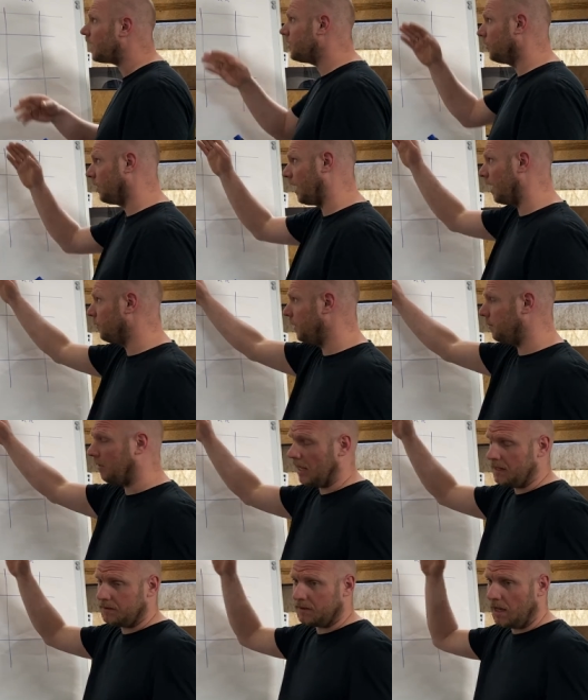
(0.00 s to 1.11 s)
You can
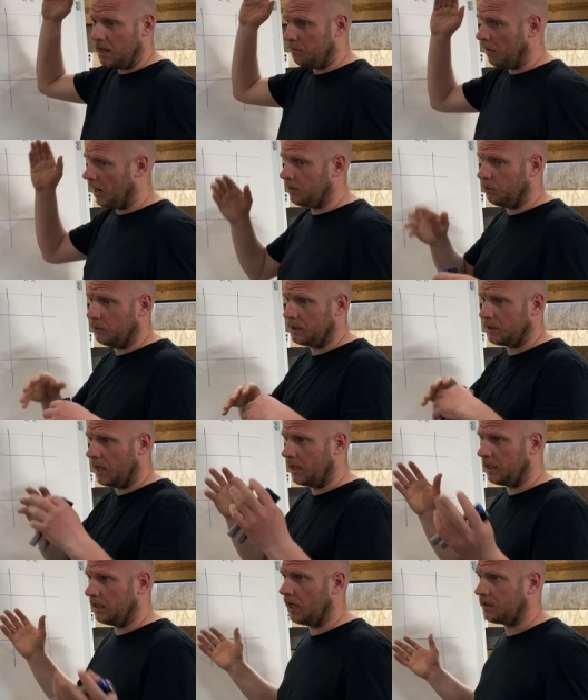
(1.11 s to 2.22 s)
replace the albino with
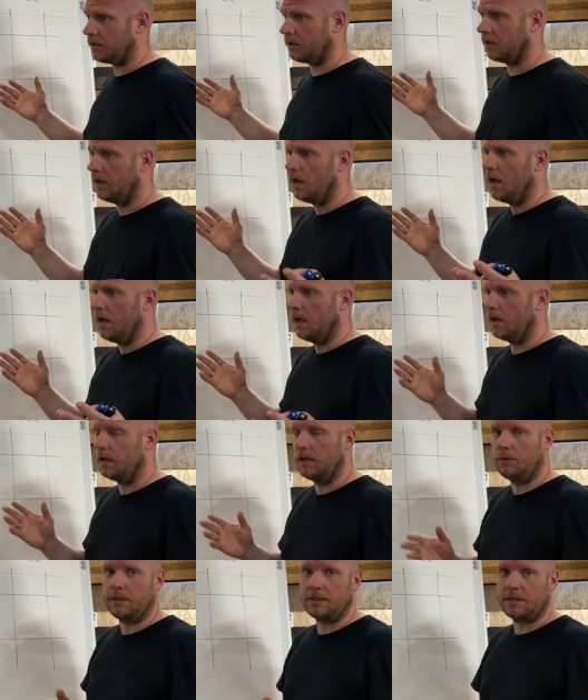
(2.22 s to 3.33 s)
any other
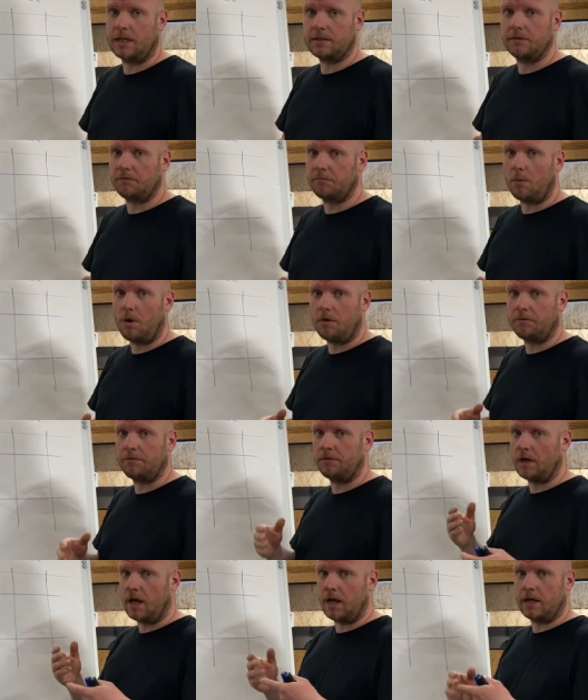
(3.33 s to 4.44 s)
uh, recessive
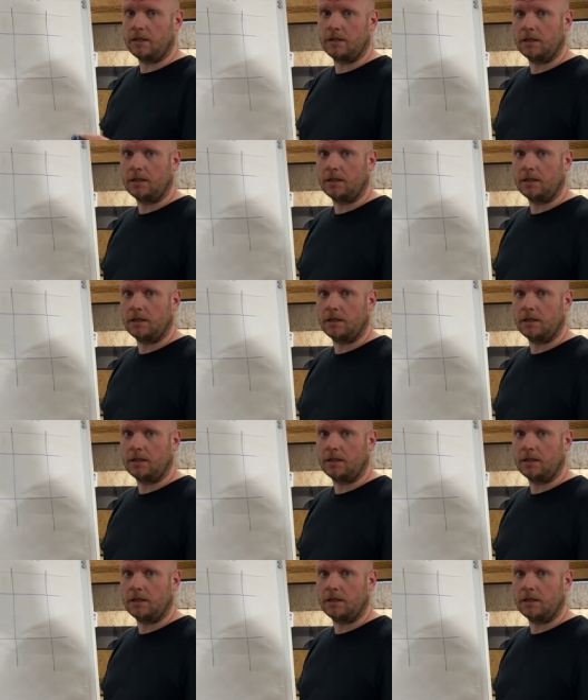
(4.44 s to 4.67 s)
morph like